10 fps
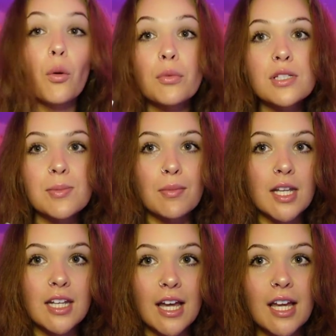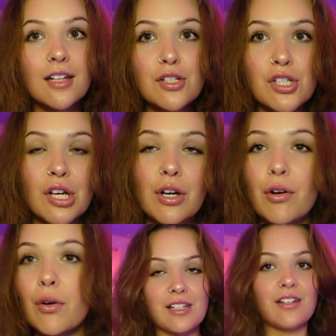almost midnight,
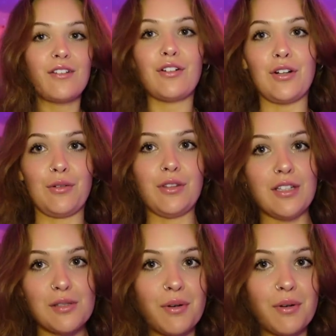so you never know with this